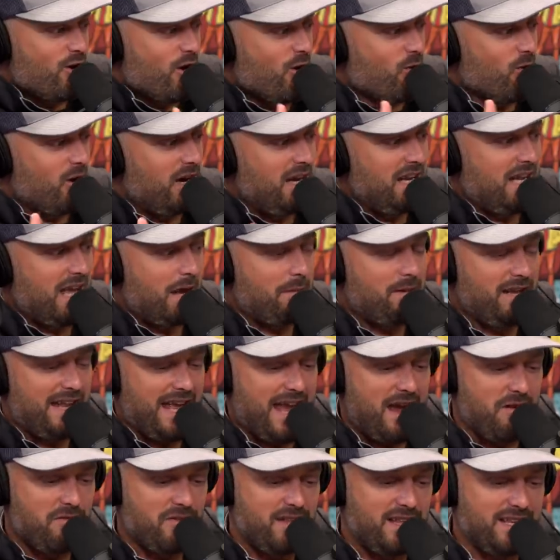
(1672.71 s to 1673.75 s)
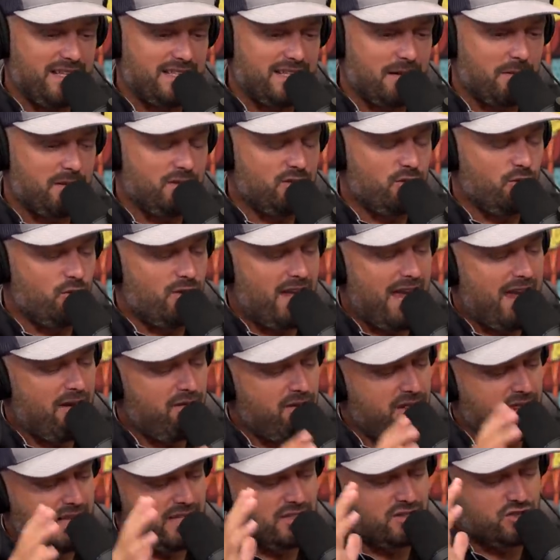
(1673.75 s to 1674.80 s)
know where
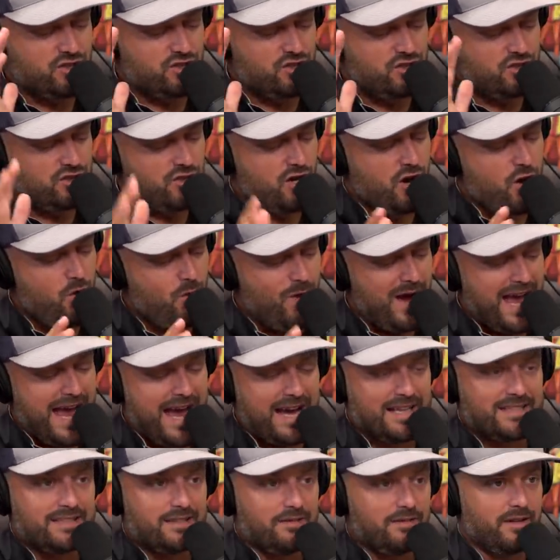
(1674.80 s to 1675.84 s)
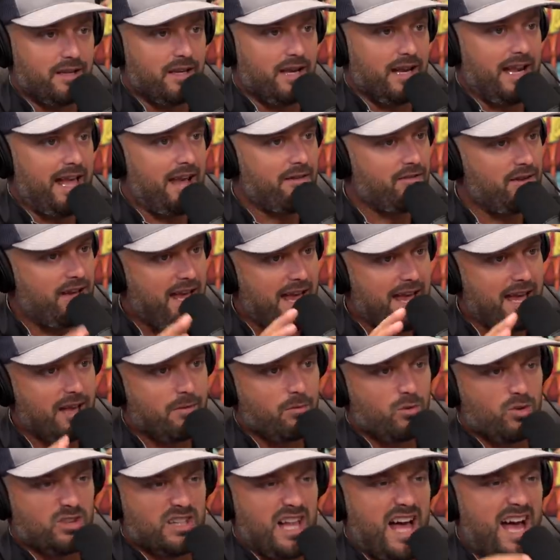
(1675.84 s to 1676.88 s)
everything's so active at night. Every
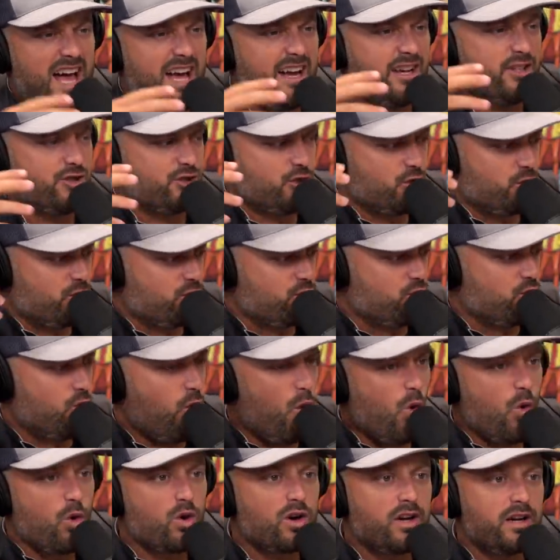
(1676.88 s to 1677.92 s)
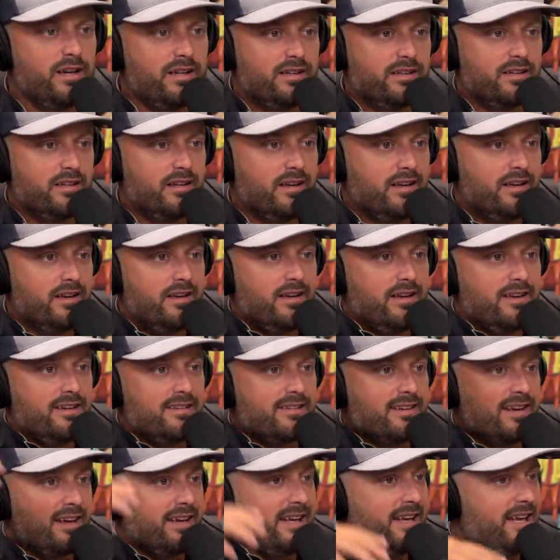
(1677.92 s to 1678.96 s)
animal, lions are roaring.
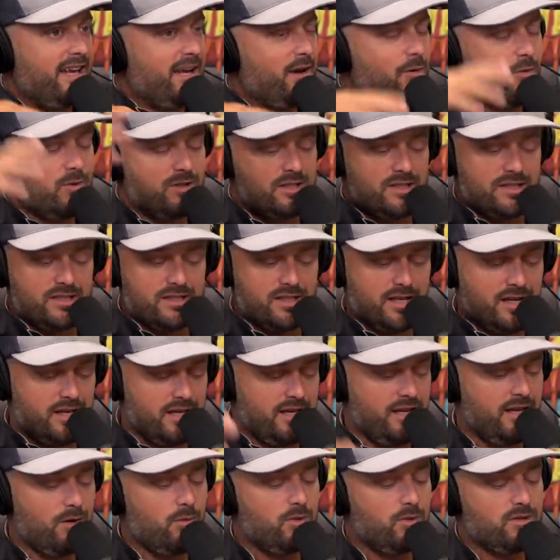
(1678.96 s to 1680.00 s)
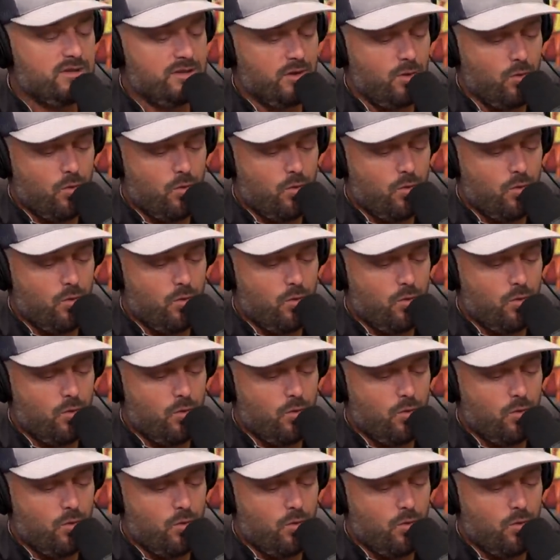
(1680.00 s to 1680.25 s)
Like it was a